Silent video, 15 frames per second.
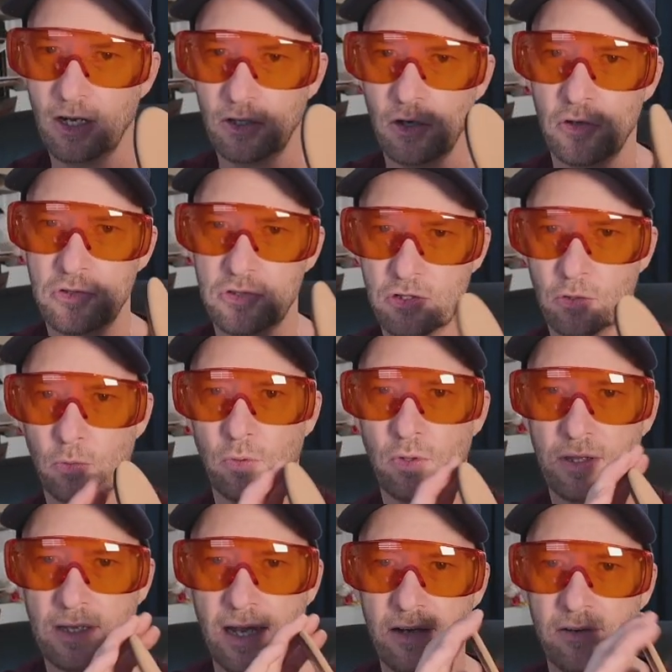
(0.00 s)
coaster
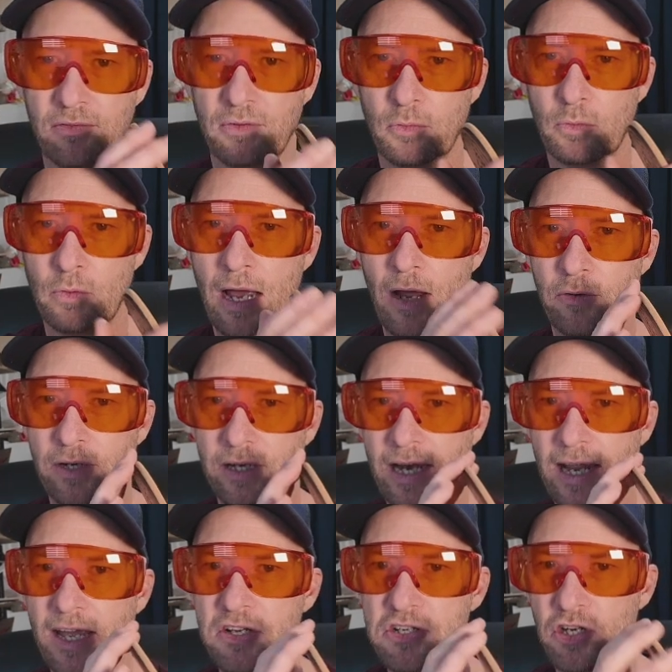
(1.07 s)
with kind of the rounded
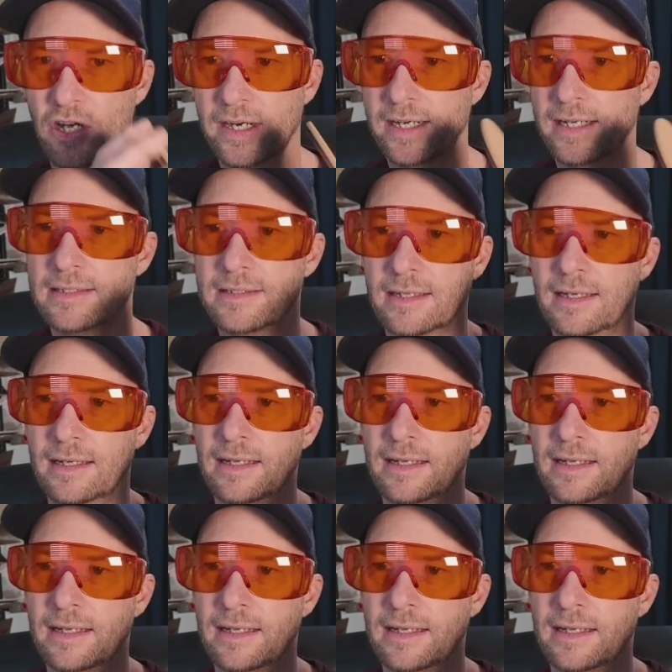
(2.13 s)
edge on it.